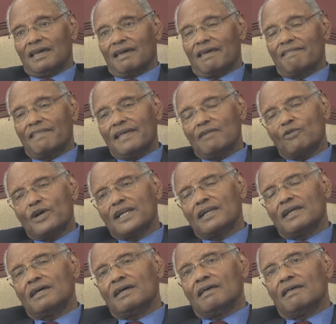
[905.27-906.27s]
And then when
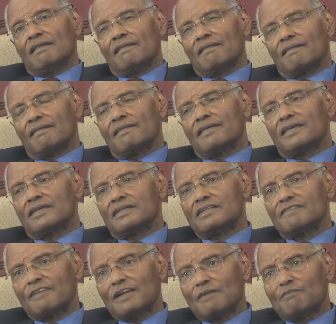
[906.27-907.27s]
the
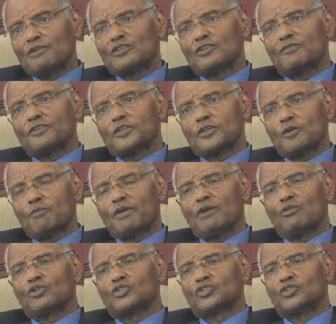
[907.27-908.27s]
development of Ethiopia
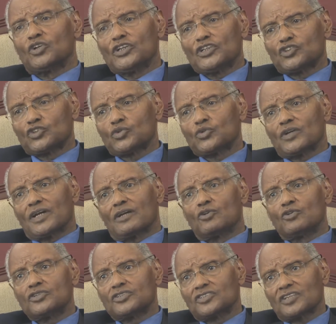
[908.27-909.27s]
was going through a
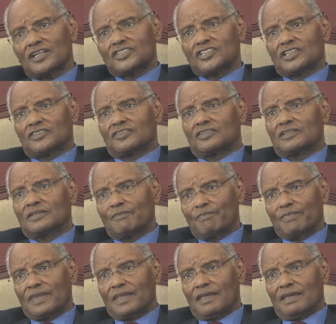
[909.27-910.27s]
good trajectory,
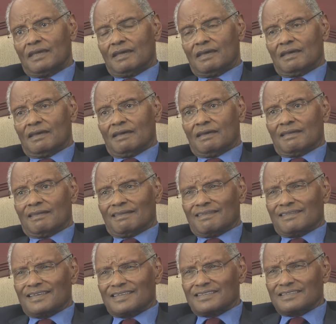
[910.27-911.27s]

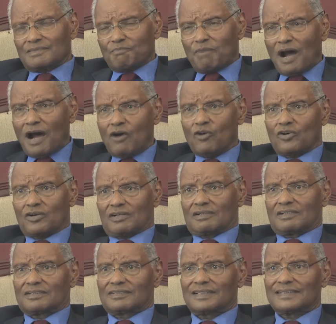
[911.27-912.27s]
the power
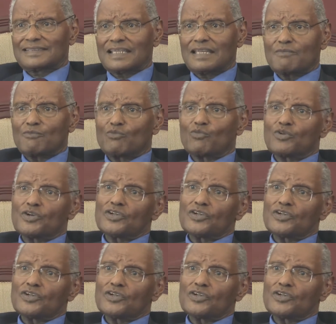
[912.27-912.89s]
that came